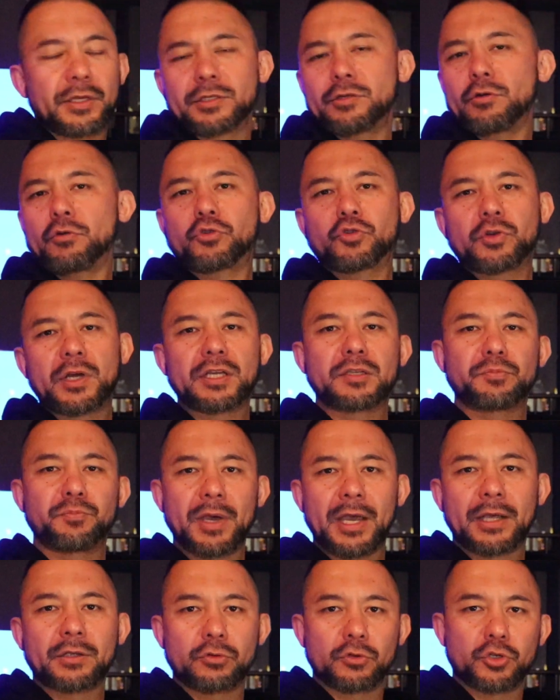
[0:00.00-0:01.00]
There's no trace
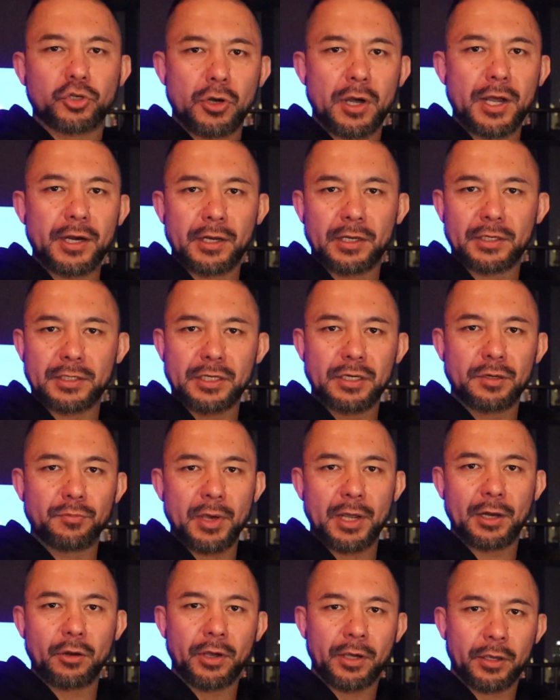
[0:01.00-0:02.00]
back to China. It didn't
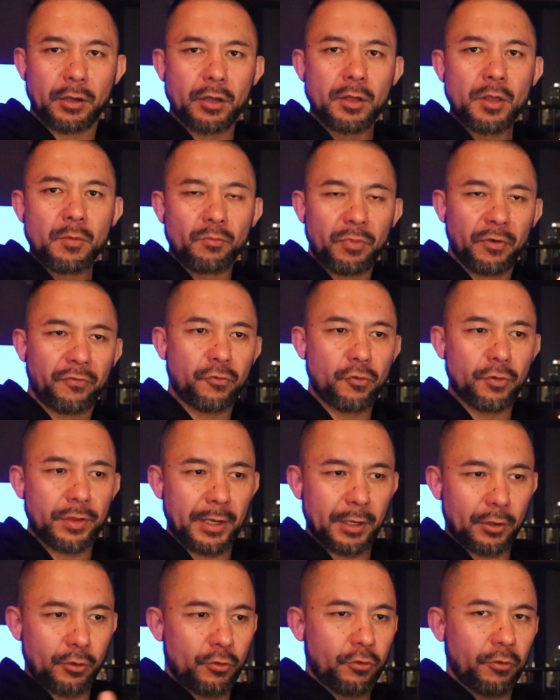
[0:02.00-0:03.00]
mean like before
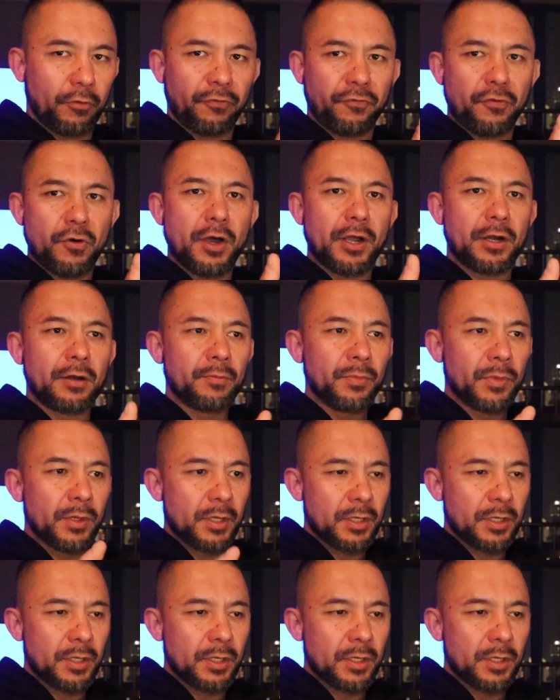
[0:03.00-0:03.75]
that you could find